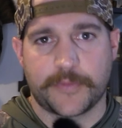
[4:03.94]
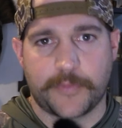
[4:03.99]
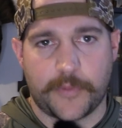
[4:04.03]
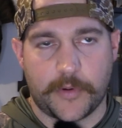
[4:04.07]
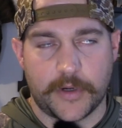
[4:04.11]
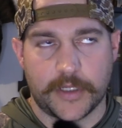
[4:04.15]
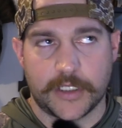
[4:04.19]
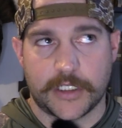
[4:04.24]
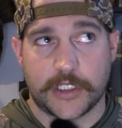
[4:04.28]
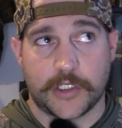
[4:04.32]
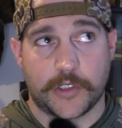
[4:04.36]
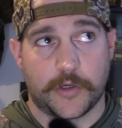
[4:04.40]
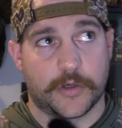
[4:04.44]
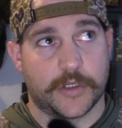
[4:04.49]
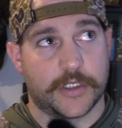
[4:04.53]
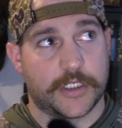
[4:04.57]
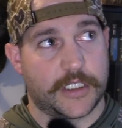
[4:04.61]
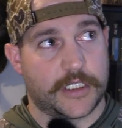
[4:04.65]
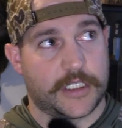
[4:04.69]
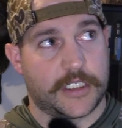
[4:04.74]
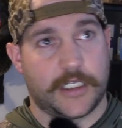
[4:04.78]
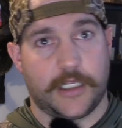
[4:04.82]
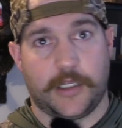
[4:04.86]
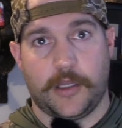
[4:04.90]
points.
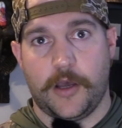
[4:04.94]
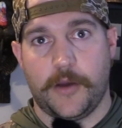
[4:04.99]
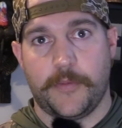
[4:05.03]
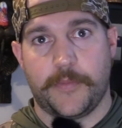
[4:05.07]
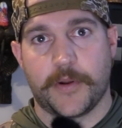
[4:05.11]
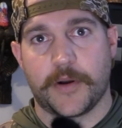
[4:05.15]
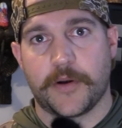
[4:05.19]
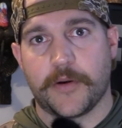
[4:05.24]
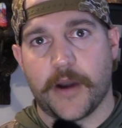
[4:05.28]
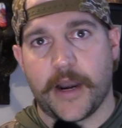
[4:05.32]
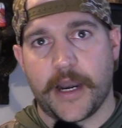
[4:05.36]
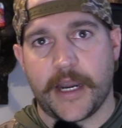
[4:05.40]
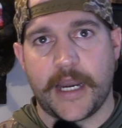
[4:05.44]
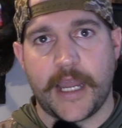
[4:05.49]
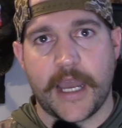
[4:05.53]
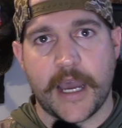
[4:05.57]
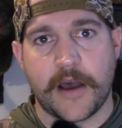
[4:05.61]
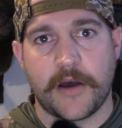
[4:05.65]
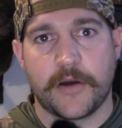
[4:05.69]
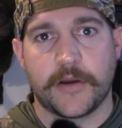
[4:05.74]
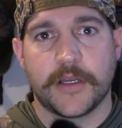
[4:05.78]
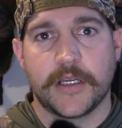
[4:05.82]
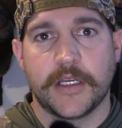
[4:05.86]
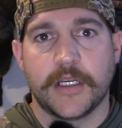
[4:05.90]
Georgia's still open right
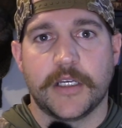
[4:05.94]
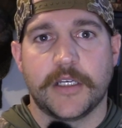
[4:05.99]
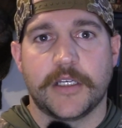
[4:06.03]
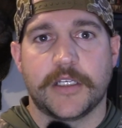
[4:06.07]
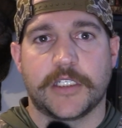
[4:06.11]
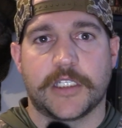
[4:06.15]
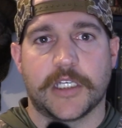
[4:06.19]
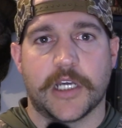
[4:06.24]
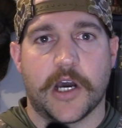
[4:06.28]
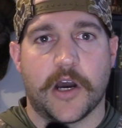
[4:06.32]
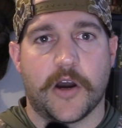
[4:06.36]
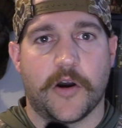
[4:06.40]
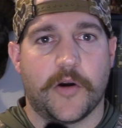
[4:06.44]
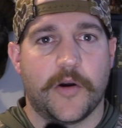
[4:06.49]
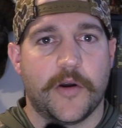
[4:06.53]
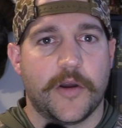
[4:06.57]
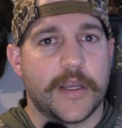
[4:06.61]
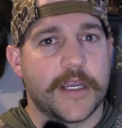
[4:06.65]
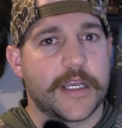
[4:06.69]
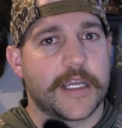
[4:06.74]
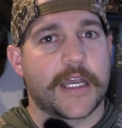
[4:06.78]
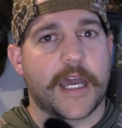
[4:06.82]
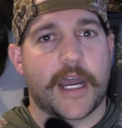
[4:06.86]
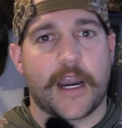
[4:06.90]
now. So
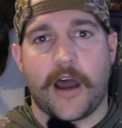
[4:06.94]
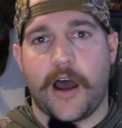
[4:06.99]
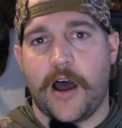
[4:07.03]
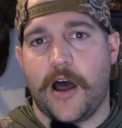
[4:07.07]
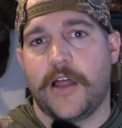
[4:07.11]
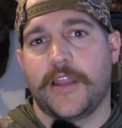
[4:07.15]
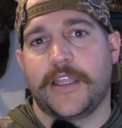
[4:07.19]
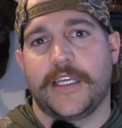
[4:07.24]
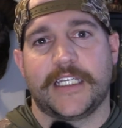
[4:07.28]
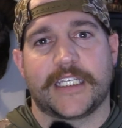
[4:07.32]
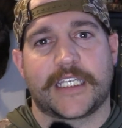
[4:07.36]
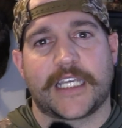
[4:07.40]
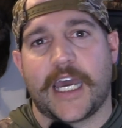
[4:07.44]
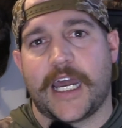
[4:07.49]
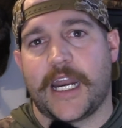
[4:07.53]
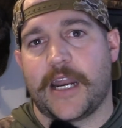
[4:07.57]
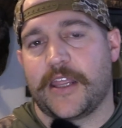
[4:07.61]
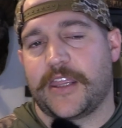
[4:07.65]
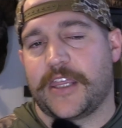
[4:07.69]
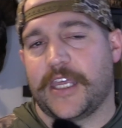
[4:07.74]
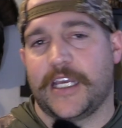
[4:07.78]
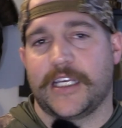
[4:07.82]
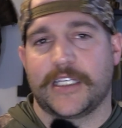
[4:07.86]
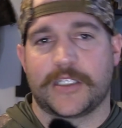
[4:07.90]
got all these kind
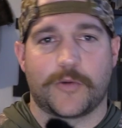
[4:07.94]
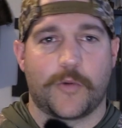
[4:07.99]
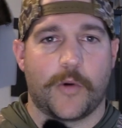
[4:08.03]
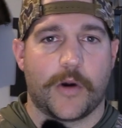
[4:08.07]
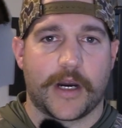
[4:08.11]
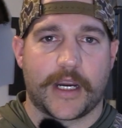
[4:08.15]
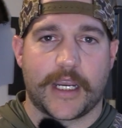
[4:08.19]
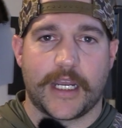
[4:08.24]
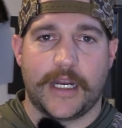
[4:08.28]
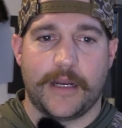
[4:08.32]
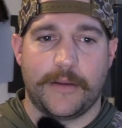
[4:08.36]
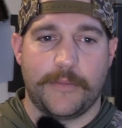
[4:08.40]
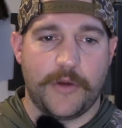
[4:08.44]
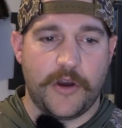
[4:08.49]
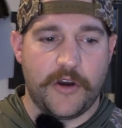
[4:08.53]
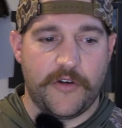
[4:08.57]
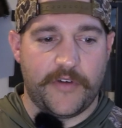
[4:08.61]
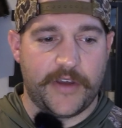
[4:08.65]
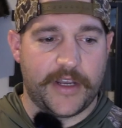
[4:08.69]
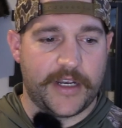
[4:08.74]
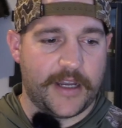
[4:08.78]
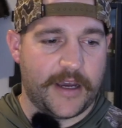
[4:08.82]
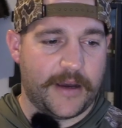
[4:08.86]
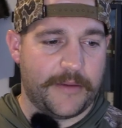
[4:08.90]
of things working and
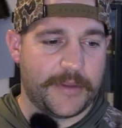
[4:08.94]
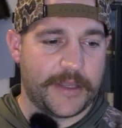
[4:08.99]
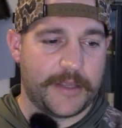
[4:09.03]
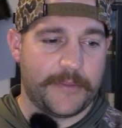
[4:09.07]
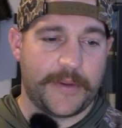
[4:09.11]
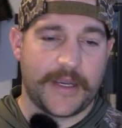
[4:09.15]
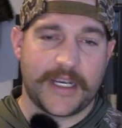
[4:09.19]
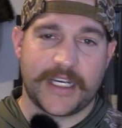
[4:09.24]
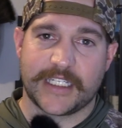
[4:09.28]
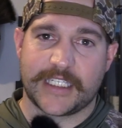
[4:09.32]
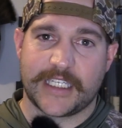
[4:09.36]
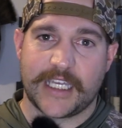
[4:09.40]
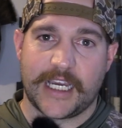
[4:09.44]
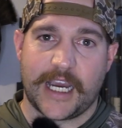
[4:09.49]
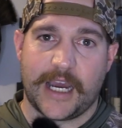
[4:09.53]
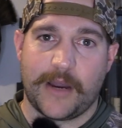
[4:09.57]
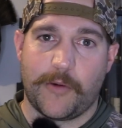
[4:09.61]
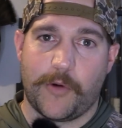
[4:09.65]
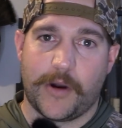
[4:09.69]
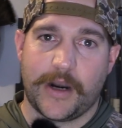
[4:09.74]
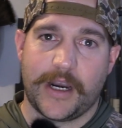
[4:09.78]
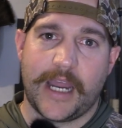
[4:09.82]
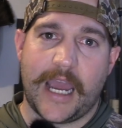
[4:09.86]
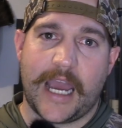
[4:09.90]
moving. But the biggest thing I
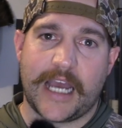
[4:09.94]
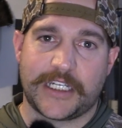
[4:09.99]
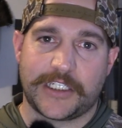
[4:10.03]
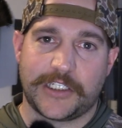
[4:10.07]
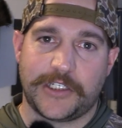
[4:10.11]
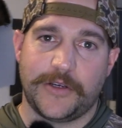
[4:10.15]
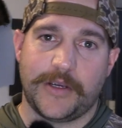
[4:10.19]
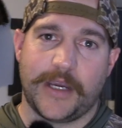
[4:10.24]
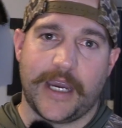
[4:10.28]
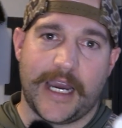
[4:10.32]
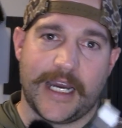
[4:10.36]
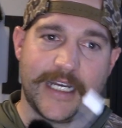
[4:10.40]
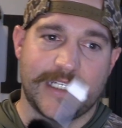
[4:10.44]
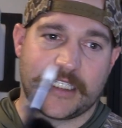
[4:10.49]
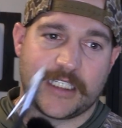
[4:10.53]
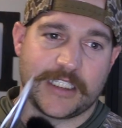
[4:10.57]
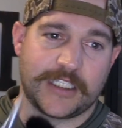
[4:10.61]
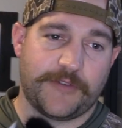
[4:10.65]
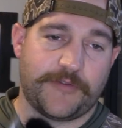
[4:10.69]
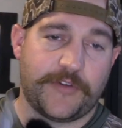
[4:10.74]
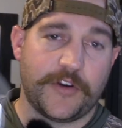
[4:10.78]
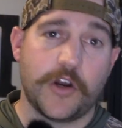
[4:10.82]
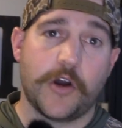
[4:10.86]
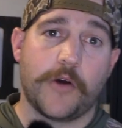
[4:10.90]
wanted to ask you guys is,
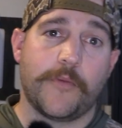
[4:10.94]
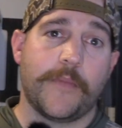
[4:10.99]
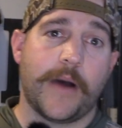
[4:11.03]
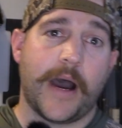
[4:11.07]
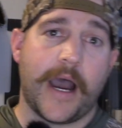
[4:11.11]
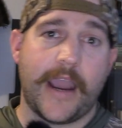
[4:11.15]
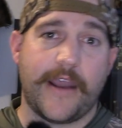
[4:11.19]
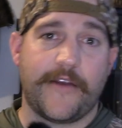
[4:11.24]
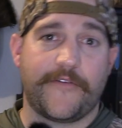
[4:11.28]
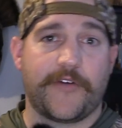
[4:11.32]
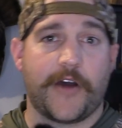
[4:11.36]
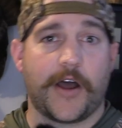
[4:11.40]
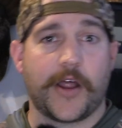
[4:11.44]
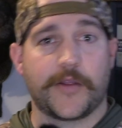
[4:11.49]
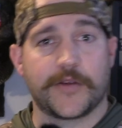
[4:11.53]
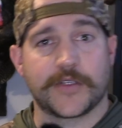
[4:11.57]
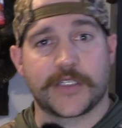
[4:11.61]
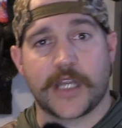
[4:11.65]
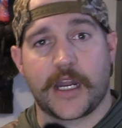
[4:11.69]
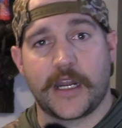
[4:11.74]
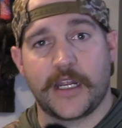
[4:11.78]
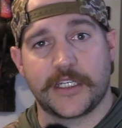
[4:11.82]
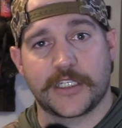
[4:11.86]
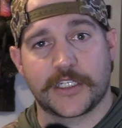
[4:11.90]
if you don't mind, follow
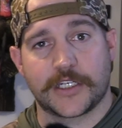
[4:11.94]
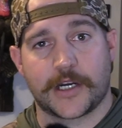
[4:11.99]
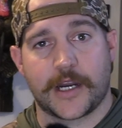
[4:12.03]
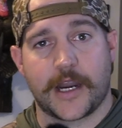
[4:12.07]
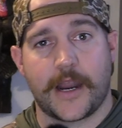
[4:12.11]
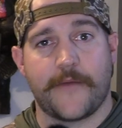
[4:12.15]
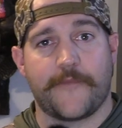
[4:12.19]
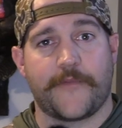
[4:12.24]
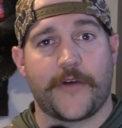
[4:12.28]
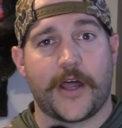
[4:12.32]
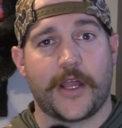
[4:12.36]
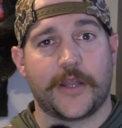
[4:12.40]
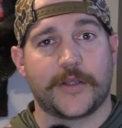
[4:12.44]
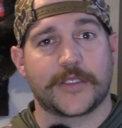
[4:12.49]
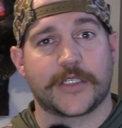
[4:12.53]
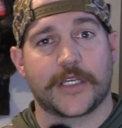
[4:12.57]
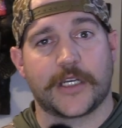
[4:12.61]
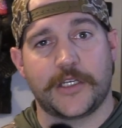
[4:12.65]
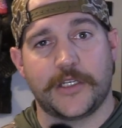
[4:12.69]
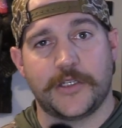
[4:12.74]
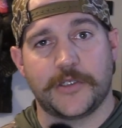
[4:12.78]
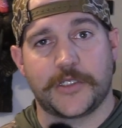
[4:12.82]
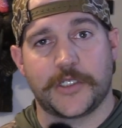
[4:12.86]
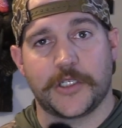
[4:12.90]
us on Instagram, follow us
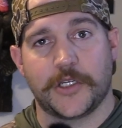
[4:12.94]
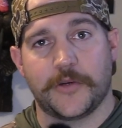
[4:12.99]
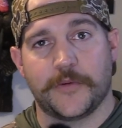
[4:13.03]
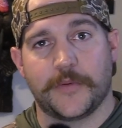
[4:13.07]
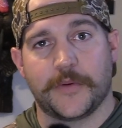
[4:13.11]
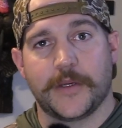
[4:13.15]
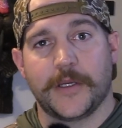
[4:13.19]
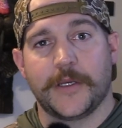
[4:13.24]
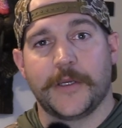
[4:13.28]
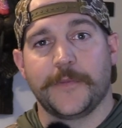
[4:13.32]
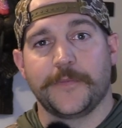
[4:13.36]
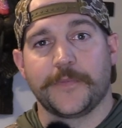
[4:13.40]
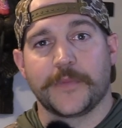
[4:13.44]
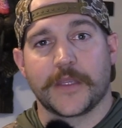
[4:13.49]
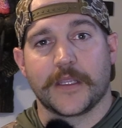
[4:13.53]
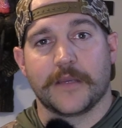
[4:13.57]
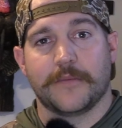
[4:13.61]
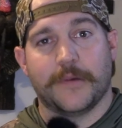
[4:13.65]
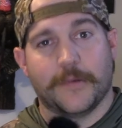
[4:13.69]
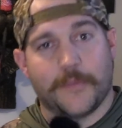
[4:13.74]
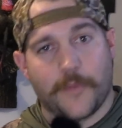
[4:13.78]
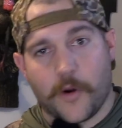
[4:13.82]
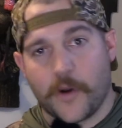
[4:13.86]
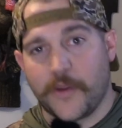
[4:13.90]
on YouTube.
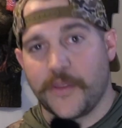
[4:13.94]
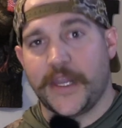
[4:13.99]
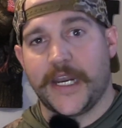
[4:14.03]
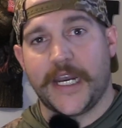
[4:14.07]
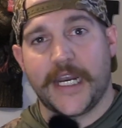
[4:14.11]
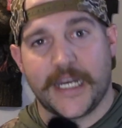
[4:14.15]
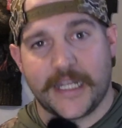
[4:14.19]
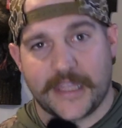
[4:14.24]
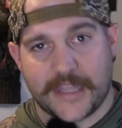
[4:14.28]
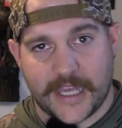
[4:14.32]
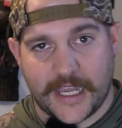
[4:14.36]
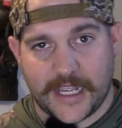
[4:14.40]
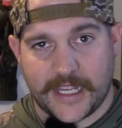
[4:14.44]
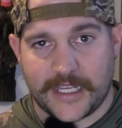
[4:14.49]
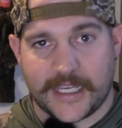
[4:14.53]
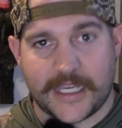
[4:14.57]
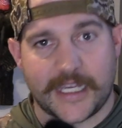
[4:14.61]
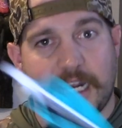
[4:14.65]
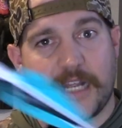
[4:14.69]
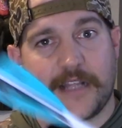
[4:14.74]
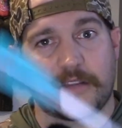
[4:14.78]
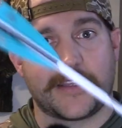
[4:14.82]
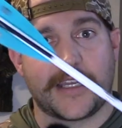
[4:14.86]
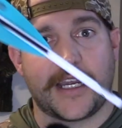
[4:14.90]
But more than anything,
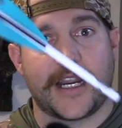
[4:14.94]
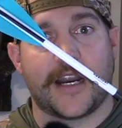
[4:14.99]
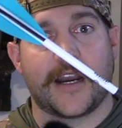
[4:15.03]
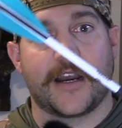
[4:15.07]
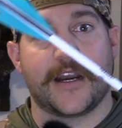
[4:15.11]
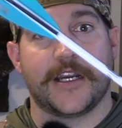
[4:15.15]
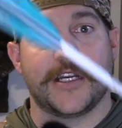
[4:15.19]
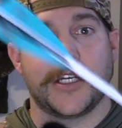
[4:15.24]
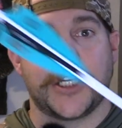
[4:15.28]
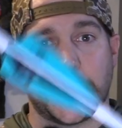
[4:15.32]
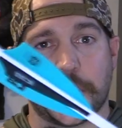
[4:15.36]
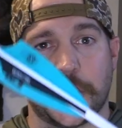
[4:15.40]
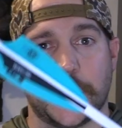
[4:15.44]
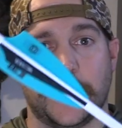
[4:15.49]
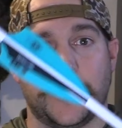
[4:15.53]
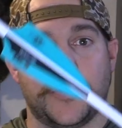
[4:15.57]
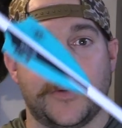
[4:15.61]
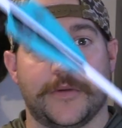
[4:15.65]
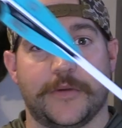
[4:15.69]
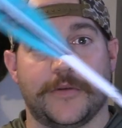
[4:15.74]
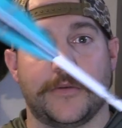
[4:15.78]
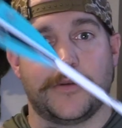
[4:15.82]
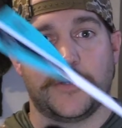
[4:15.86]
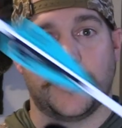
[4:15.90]
get out there and shoot
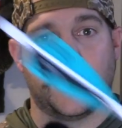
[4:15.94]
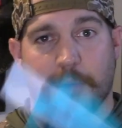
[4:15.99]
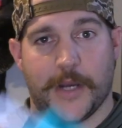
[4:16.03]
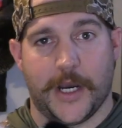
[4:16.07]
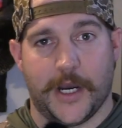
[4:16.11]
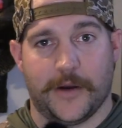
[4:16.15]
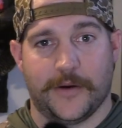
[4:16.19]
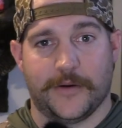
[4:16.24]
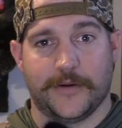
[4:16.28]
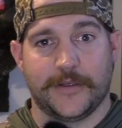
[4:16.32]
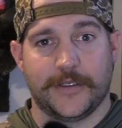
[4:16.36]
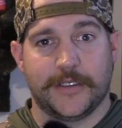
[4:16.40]
your bow.